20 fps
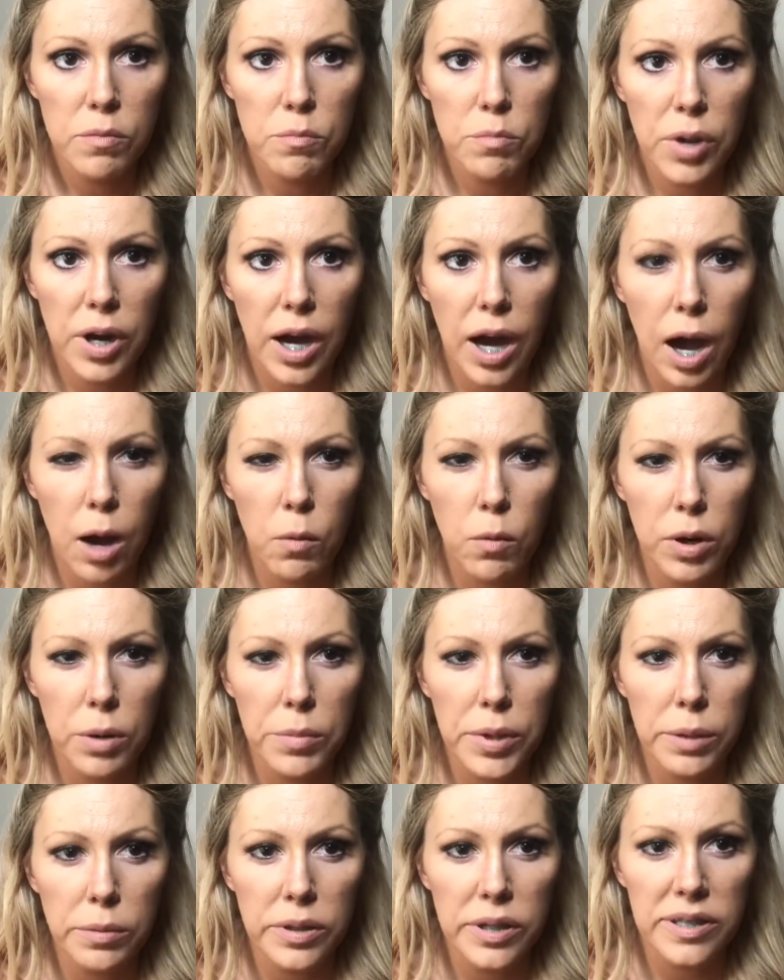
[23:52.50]
but I want to
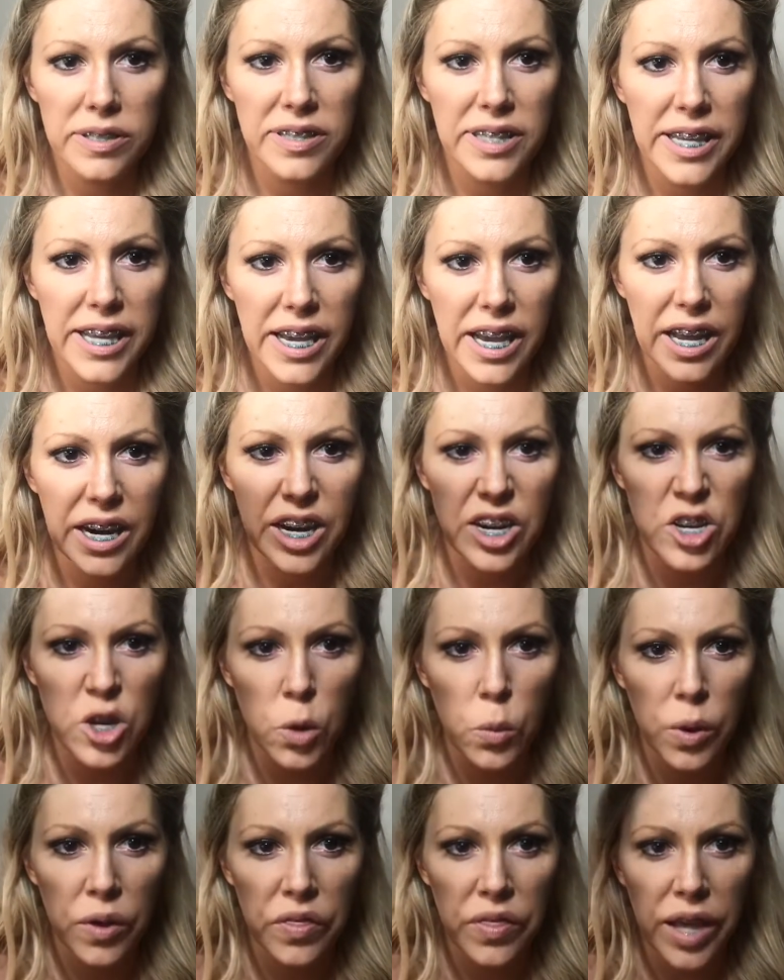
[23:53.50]
be able to see it, and I
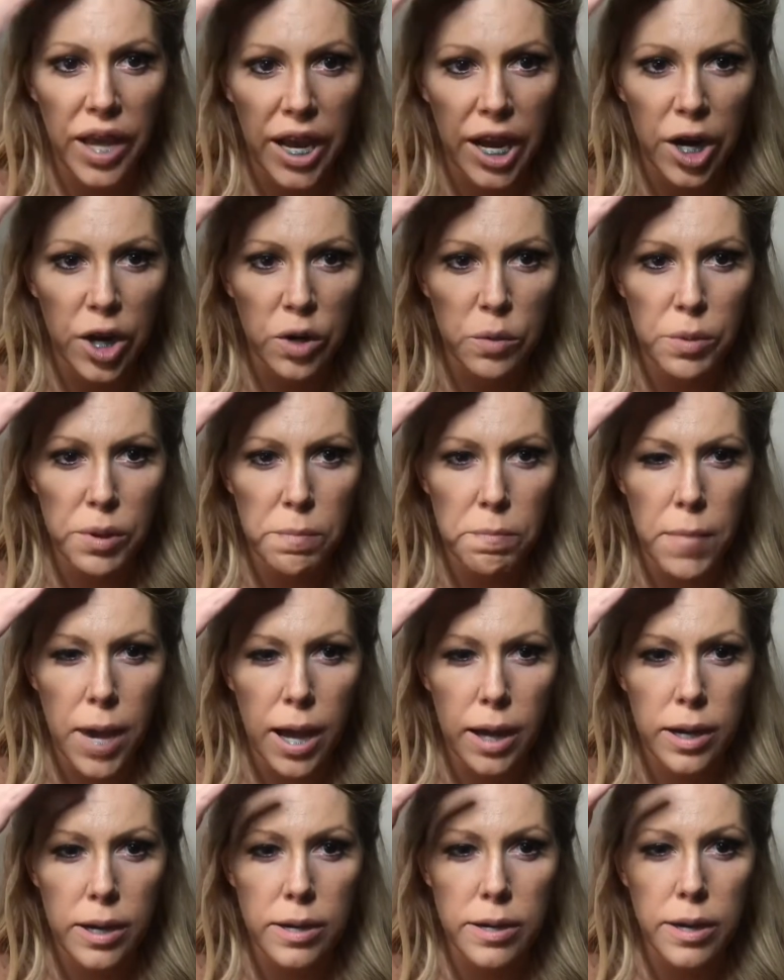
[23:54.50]
don't want the hair to be
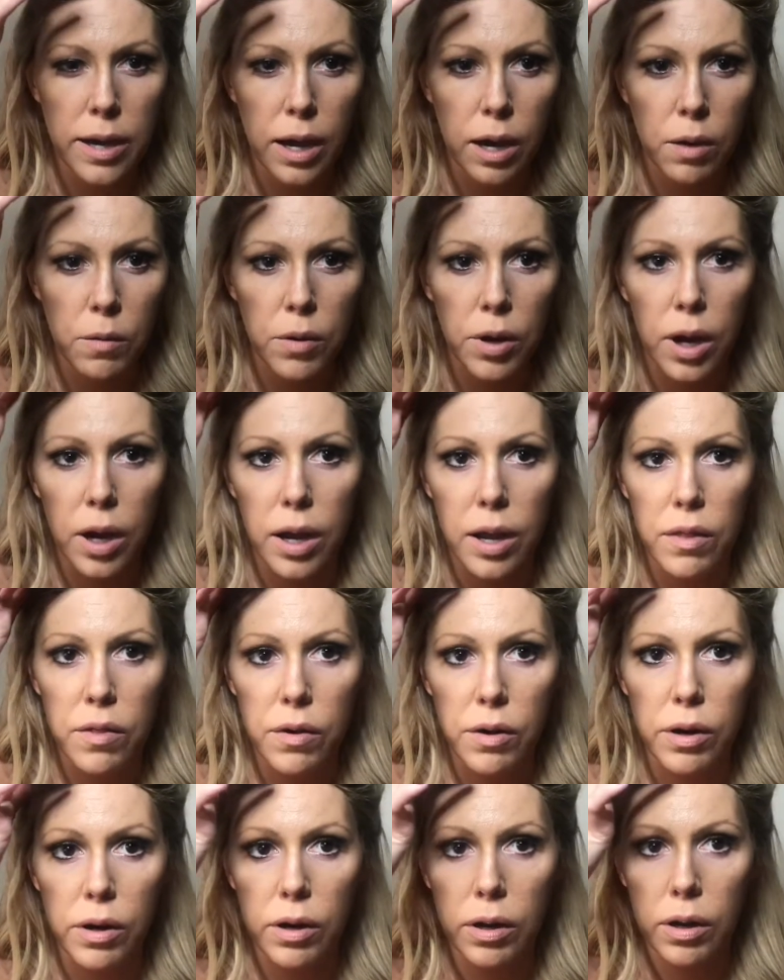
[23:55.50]
matted down
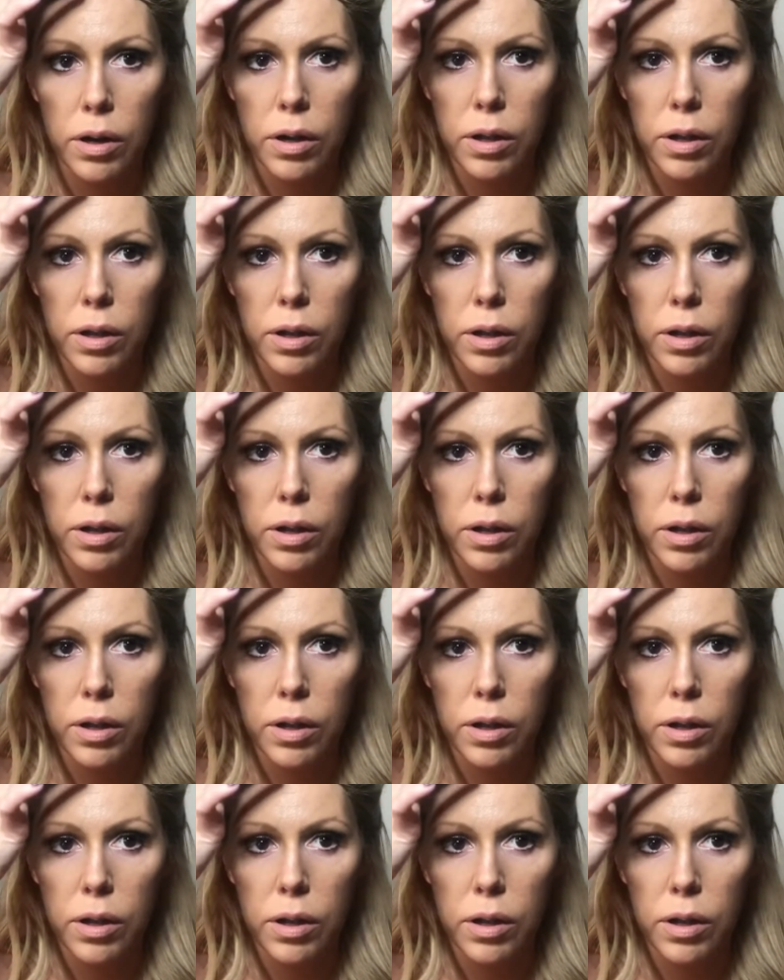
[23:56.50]
either.